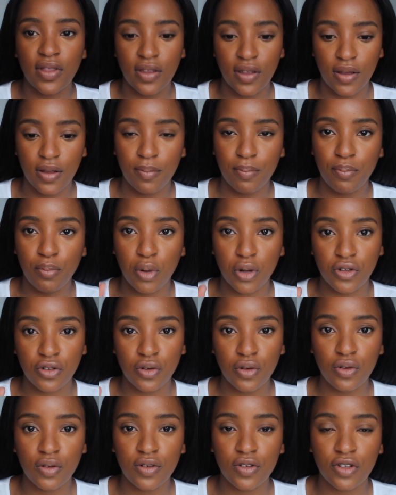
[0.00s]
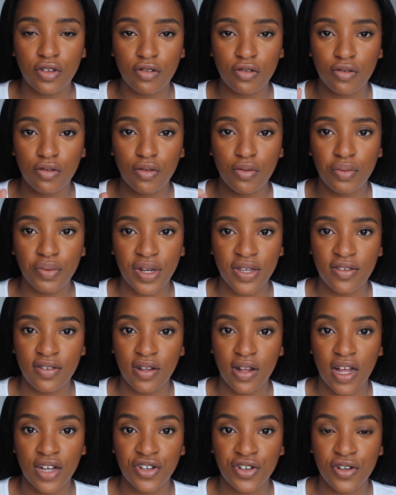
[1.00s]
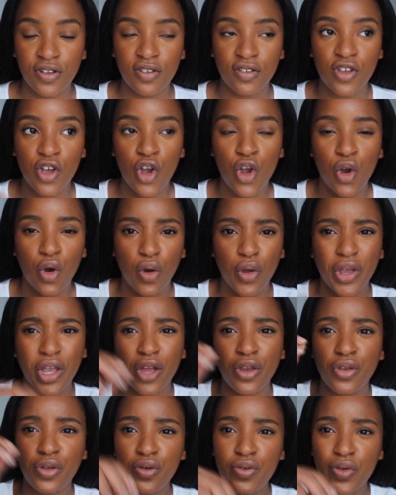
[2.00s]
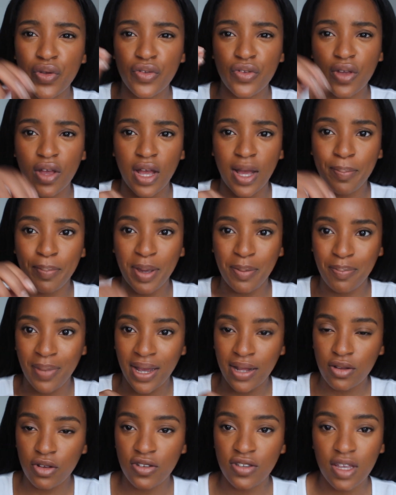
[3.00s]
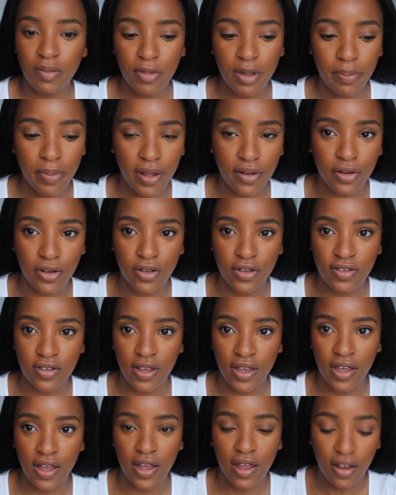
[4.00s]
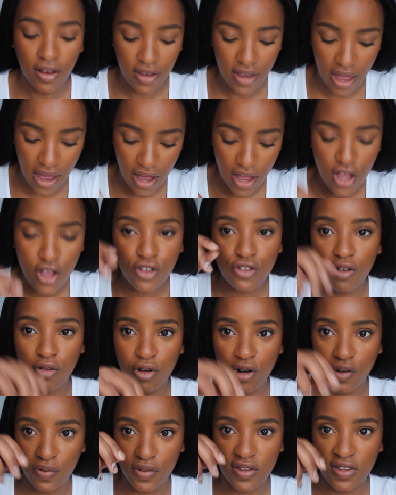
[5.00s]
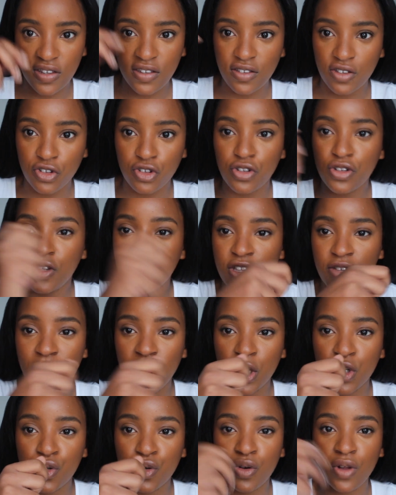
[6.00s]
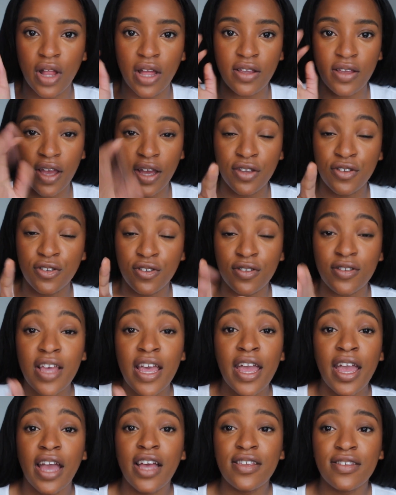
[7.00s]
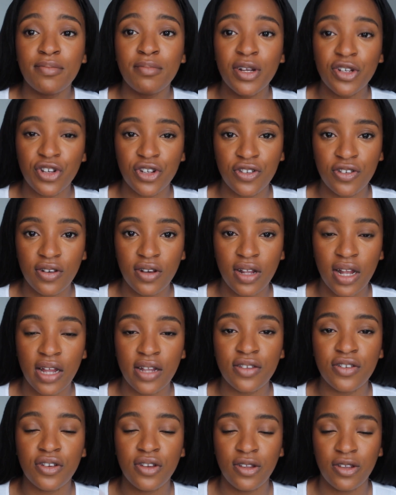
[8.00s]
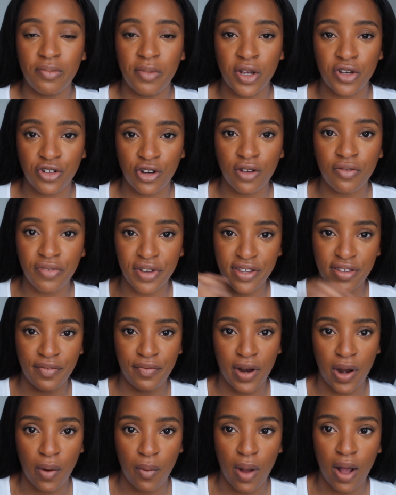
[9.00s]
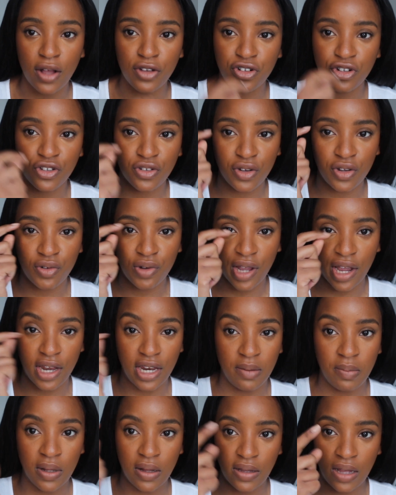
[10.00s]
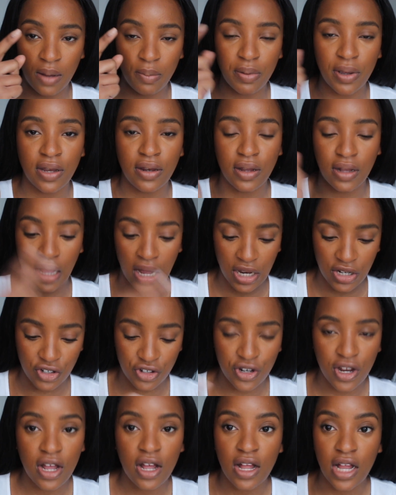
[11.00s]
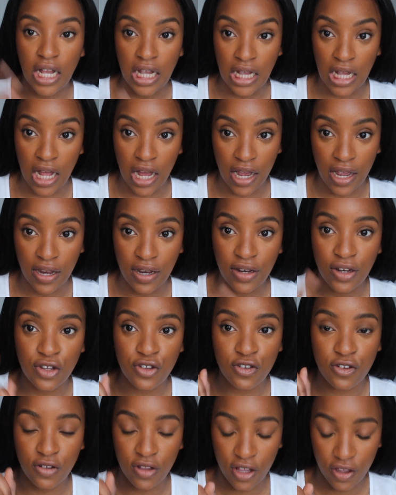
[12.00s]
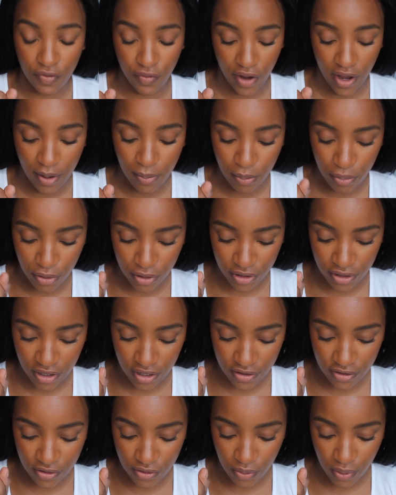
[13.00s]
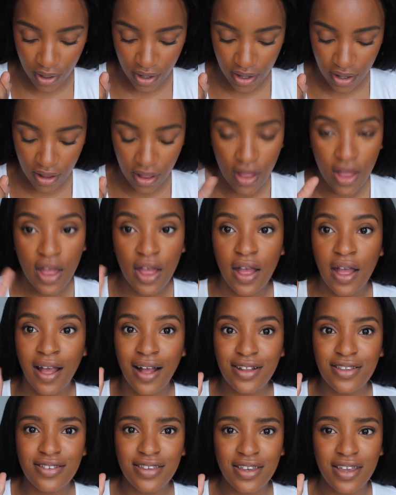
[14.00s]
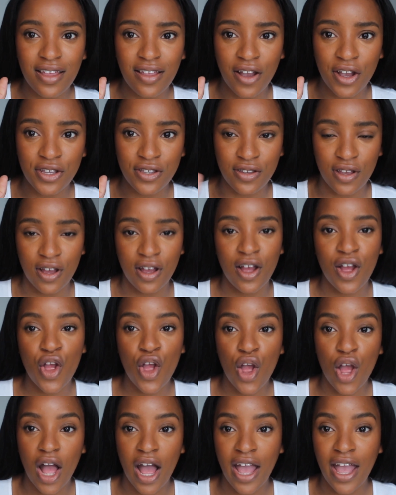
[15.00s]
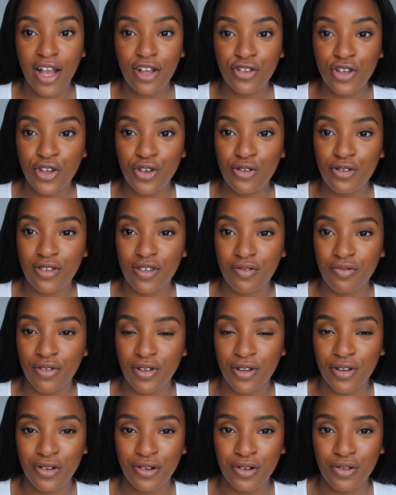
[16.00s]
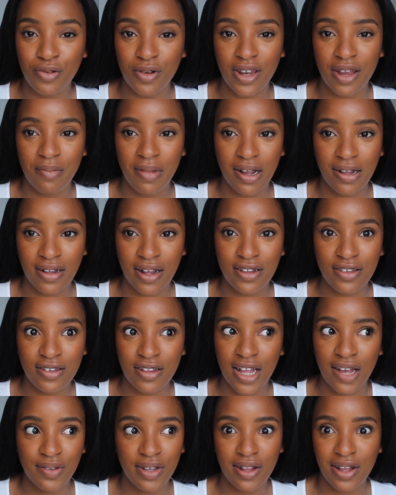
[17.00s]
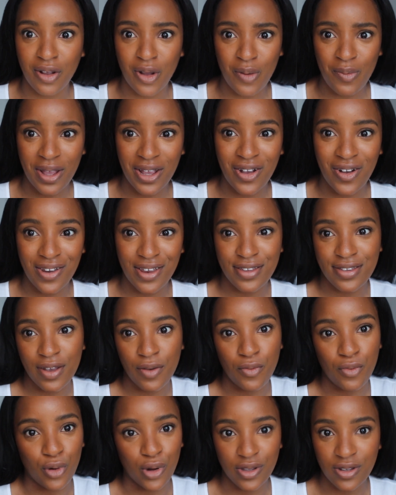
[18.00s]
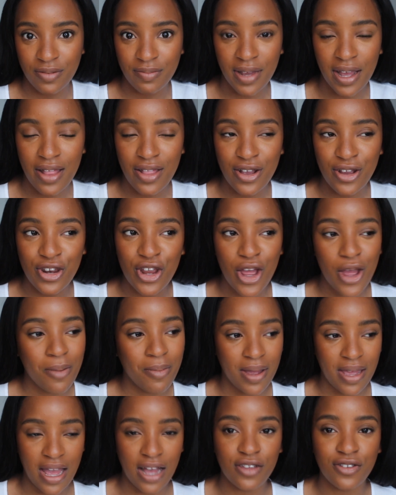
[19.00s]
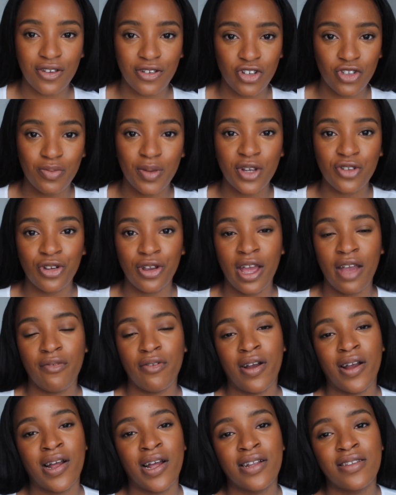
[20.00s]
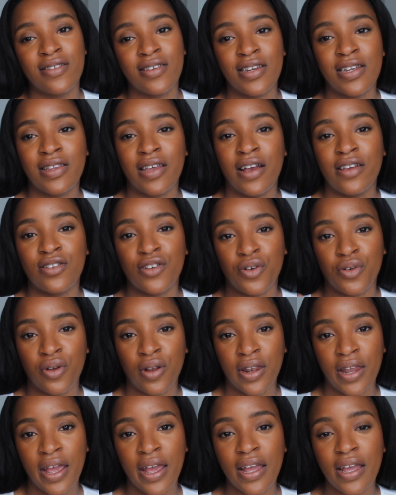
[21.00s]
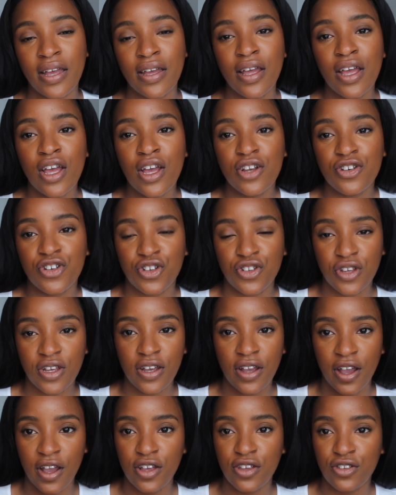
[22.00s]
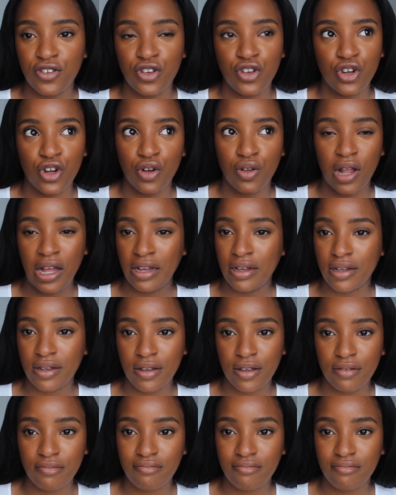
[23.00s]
the bottle to rinse the lashes, or you can use a pipette. Is it pipette? How you say it? Yeah. So one of the things, so you need to make sure, like as much as you cleanse, you need to make sure you rinse it very well, just so you don't get any build-up in the lash line. So that's very important as well. Hand sanitizer. I actually use a really good one, and my clients love it. Like, oh my god, is it watermelon? But yeah, so just make sure you have a hand sanitizer on deck, just in case, you know, like